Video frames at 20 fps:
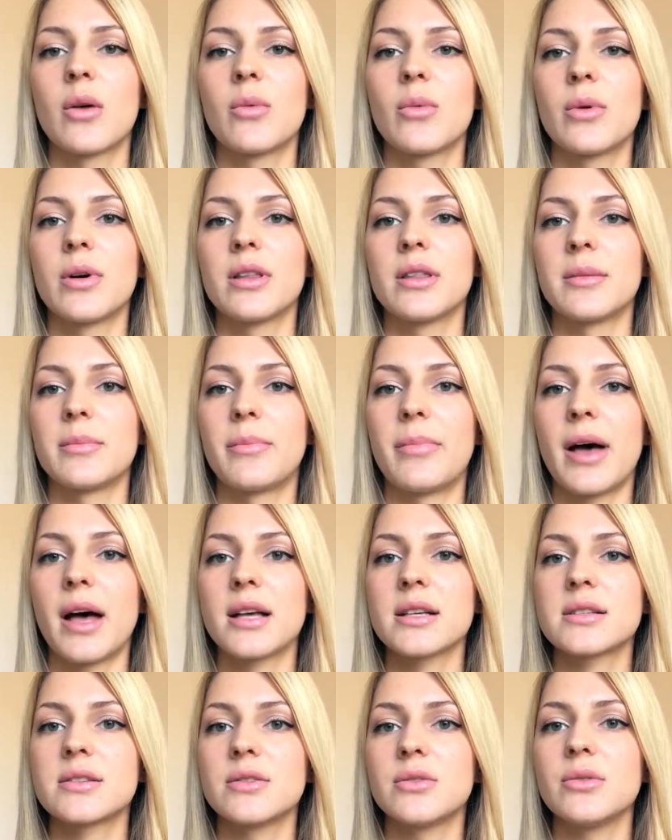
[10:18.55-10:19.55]
with the
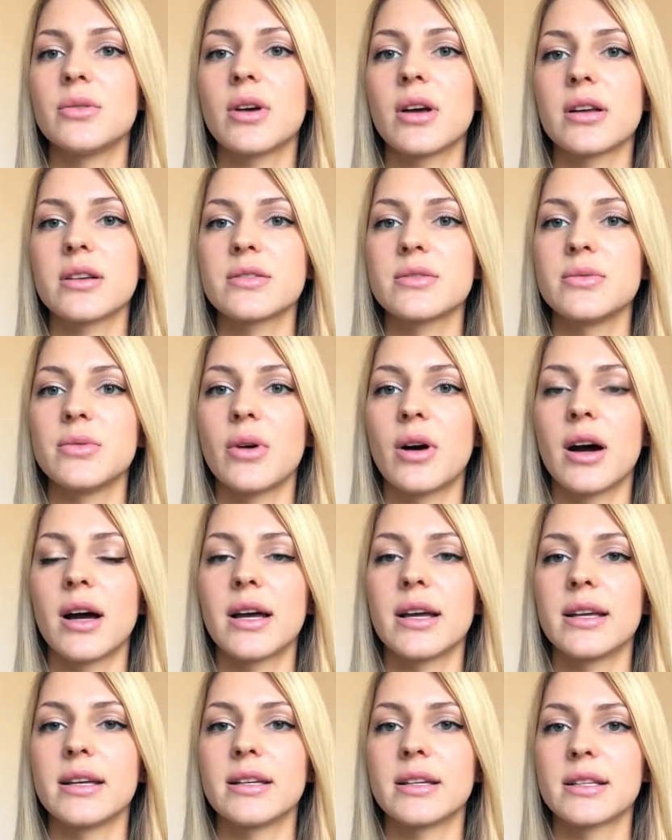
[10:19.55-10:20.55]
best UX
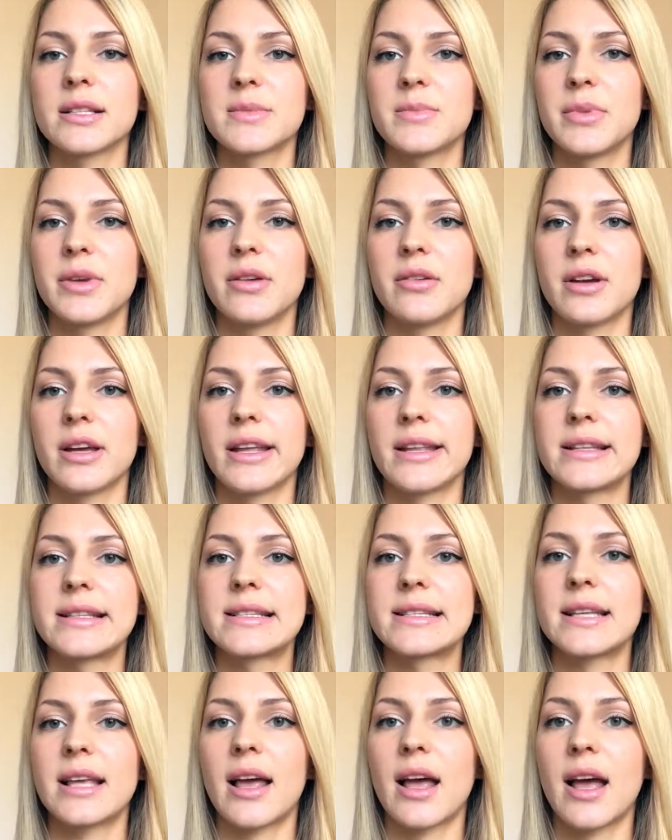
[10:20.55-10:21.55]
UI
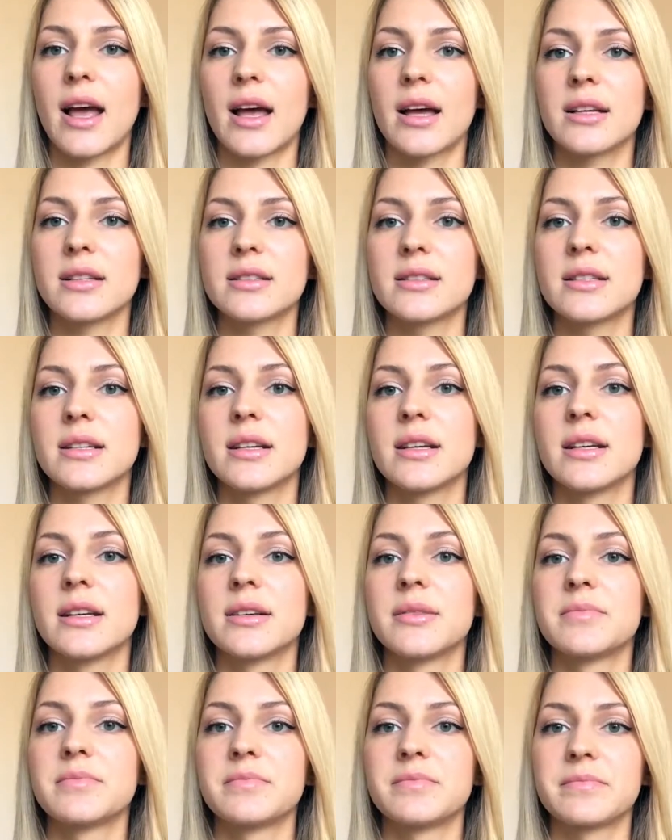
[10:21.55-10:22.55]
experience, and
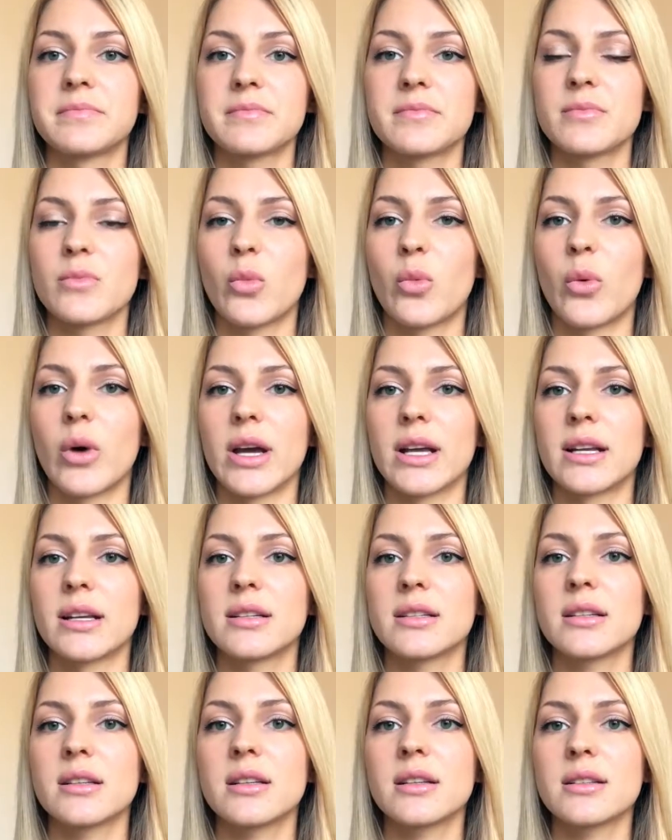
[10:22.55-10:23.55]
wait
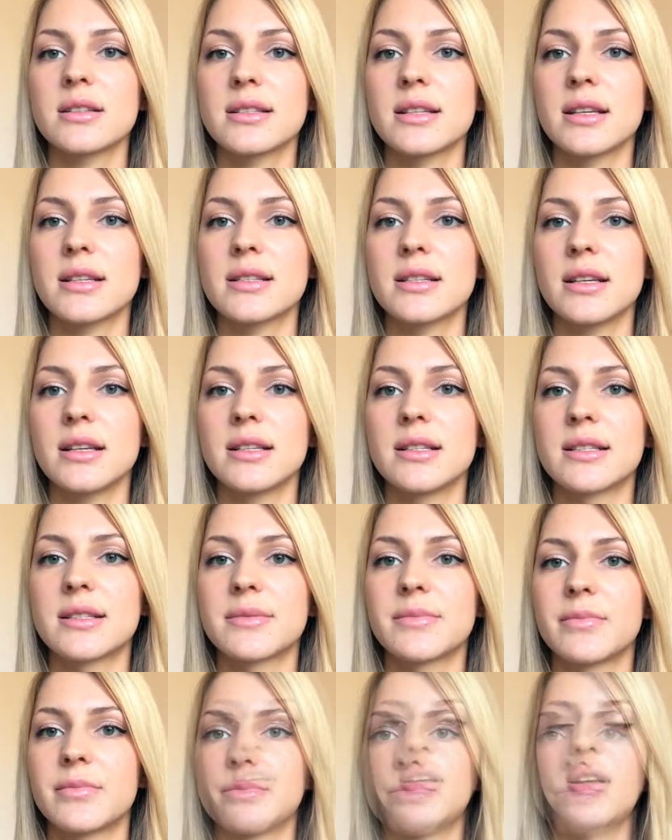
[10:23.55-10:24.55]
until it succeeds.